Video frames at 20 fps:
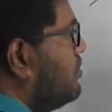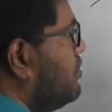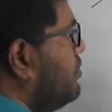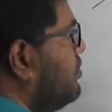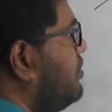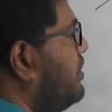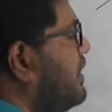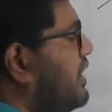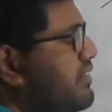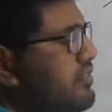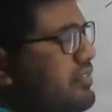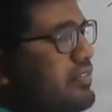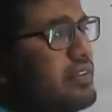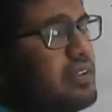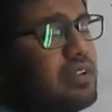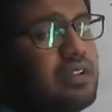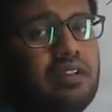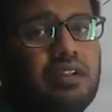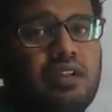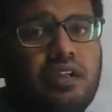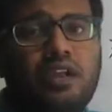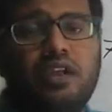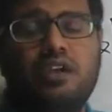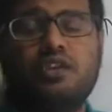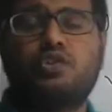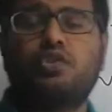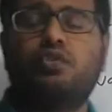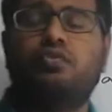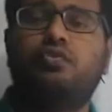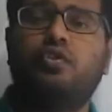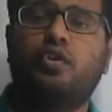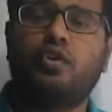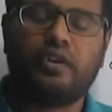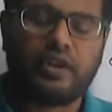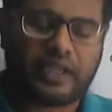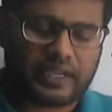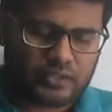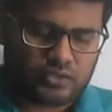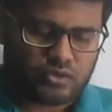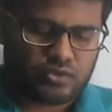5. So for
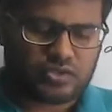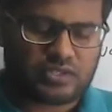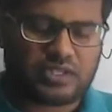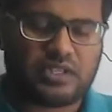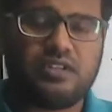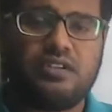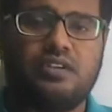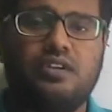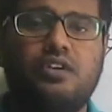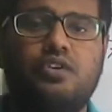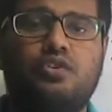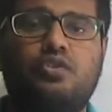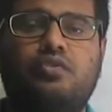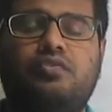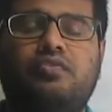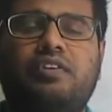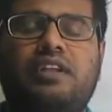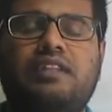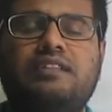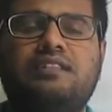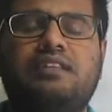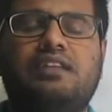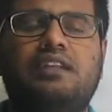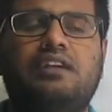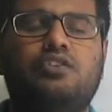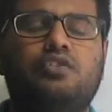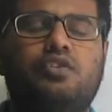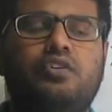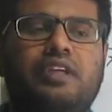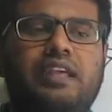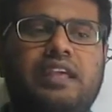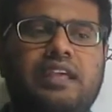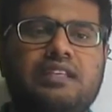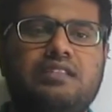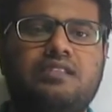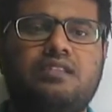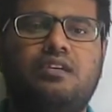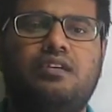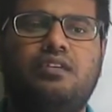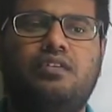nitrogen, valence electron is